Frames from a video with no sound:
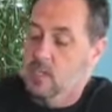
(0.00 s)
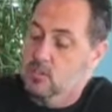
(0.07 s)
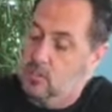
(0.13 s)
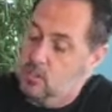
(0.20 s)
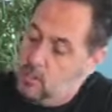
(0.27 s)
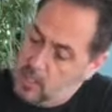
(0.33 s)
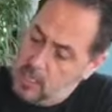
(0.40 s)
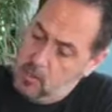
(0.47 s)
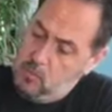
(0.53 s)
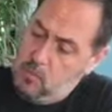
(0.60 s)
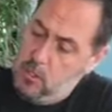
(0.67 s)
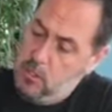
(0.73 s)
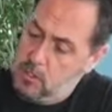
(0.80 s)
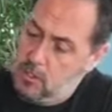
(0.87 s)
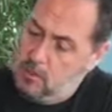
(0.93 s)

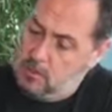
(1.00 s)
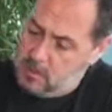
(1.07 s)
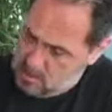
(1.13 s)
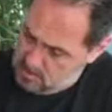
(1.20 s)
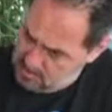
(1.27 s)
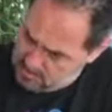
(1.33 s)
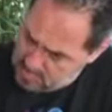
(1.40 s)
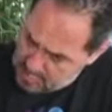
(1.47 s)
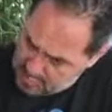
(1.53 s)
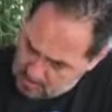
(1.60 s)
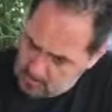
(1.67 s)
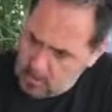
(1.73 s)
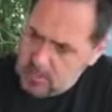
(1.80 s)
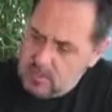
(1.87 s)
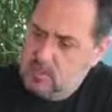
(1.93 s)
right. The
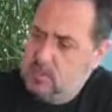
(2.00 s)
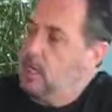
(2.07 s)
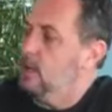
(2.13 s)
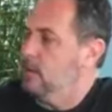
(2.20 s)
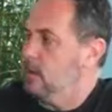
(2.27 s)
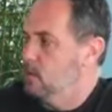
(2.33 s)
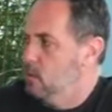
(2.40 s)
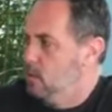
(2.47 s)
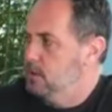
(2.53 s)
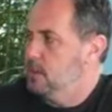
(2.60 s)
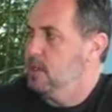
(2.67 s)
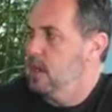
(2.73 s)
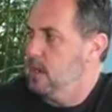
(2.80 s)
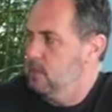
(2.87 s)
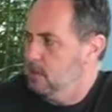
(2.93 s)
animals drink their
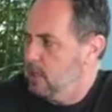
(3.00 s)
water now